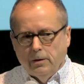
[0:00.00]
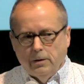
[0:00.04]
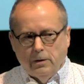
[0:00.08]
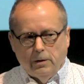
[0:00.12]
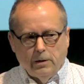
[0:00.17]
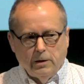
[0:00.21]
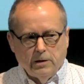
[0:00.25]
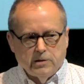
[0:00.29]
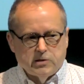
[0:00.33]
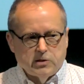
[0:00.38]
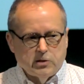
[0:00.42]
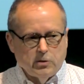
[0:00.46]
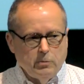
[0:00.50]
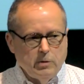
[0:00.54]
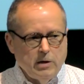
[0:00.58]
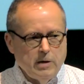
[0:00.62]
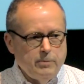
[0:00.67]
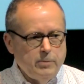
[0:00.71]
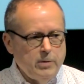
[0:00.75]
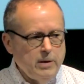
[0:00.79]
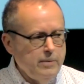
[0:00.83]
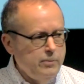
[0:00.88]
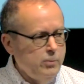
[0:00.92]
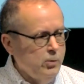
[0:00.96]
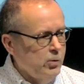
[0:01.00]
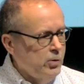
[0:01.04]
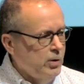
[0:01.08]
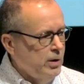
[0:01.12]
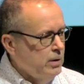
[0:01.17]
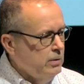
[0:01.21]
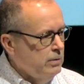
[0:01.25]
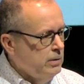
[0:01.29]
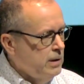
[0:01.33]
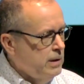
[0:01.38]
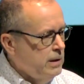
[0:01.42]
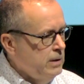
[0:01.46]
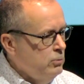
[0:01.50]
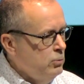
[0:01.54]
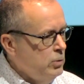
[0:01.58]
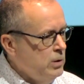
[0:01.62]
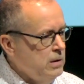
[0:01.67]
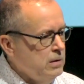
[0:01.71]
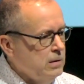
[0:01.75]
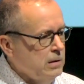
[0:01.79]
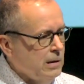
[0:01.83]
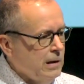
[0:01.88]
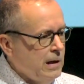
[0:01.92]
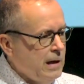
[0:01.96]
He had so many people there that he
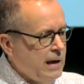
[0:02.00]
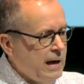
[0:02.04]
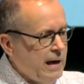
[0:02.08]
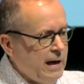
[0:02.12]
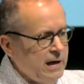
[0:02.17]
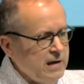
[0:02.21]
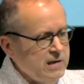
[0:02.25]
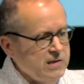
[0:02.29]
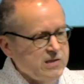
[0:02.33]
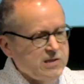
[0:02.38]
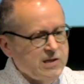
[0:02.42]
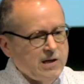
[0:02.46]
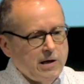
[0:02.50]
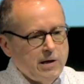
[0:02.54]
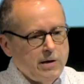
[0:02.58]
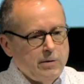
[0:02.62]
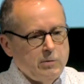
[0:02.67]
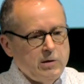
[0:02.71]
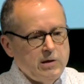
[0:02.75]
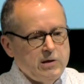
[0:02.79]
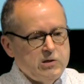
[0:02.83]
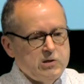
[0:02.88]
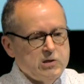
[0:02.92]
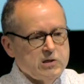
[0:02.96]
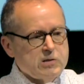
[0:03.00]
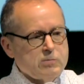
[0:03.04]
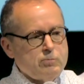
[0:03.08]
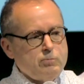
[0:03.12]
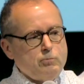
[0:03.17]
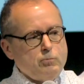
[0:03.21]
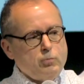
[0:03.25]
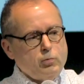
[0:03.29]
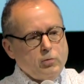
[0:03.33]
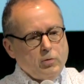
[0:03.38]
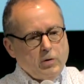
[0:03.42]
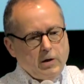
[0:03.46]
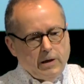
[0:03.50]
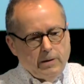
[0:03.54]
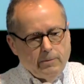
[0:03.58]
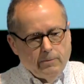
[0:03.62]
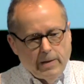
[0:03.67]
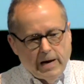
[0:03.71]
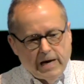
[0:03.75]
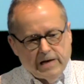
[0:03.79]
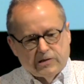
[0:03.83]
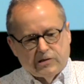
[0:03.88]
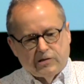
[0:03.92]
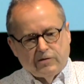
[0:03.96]
wouldn't lay hands on them. He'd just pray
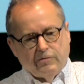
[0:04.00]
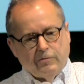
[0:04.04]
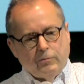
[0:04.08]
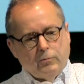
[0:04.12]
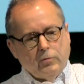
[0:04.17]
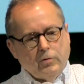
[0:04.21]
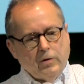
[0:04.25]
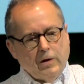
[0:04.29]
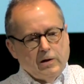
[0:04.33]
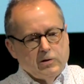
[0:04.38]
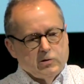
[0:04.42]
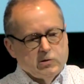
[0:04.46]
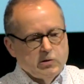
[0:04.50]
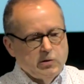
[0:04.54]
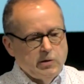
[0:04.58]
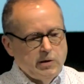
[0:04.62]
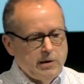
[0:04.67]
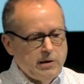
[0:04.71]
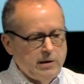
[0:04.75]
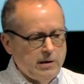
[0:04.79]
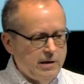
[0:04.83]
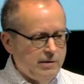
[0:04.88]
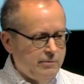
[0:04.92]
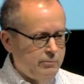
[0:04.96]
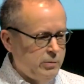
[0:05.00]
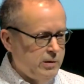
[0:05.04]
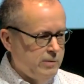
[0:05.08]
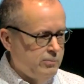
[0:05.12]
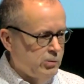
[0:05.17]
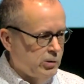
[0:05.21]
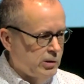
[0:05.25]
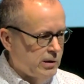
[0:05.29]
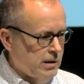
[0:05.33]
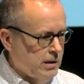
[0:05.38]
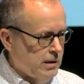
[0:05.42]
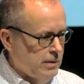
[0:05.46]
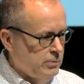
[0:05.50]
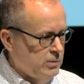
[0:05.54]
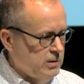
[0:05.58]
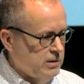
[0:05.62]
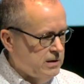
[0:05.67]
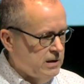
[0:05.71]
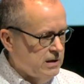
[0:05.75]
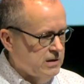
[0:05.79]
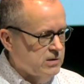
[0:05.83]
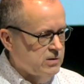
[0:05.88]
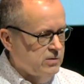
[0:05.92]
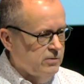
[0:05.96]
massive prayers, and then he'd have people get up
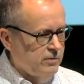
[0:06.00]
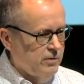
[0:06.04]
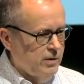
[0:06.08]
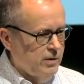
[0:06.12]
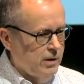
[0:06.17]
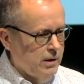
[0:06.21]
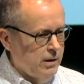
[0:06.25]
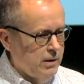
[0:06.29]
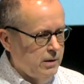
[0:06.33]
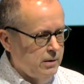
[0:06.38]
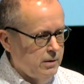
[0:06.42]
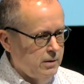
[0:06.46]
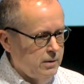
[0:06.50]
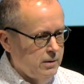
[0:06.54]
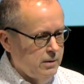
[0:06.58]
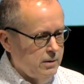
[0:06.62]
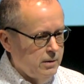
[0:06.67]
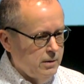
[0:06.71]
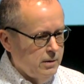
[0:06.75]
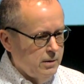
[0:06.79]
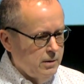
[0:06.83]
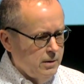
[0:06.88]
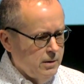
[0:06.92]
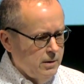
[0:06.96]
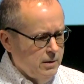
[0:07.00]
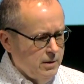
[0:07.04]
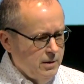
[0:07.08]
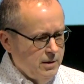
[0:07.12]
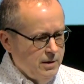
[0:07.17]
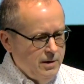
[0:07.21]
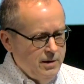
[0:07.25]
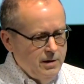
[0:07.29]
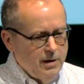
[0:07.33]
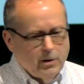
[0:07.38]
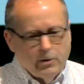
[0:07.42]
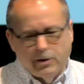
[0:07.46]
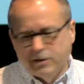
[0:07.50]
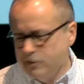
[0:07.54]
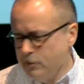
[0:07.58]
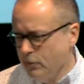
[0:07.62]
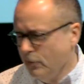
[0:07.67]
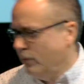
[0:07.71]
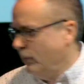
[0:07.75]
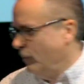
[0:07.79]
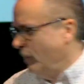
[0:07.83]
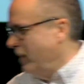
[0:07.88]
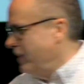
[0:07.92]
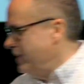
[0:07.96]
and testify. All right,
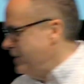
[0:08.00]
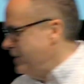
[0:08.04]
so anyway,